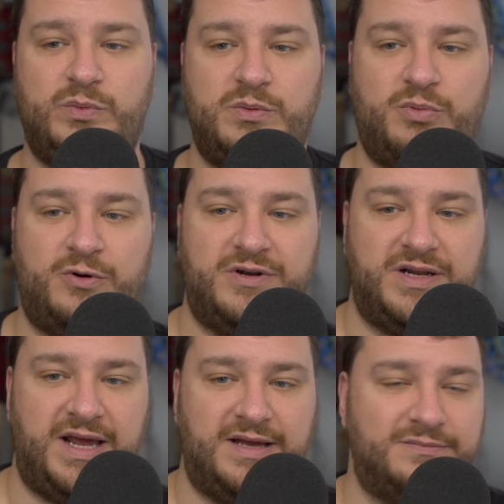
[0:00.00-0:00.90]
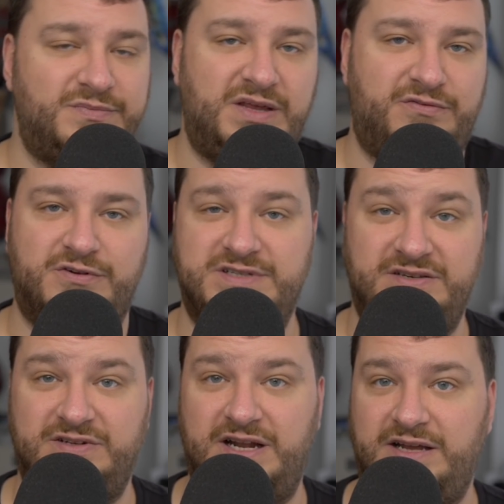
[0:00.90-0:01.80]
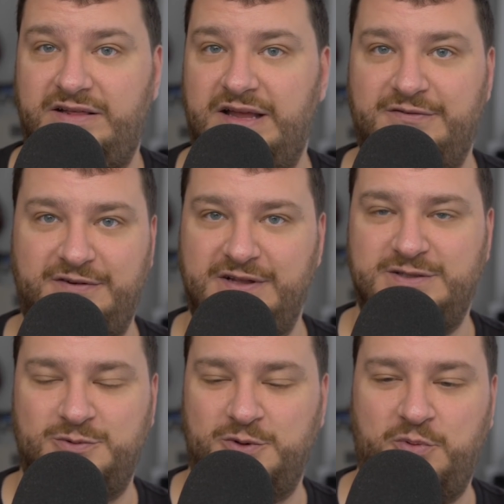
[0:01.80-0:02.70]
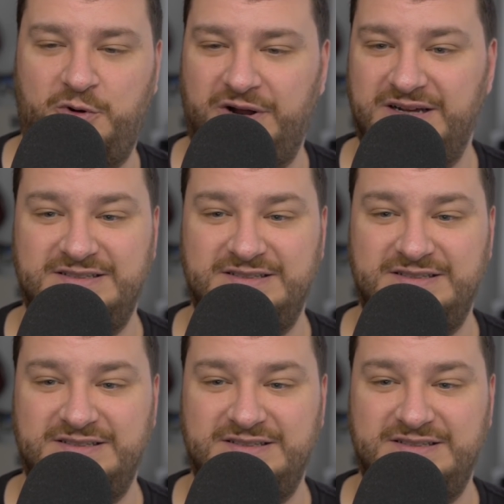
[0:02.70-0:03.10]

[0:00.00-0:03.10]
been ported yet, if there's even any left that's worth porting.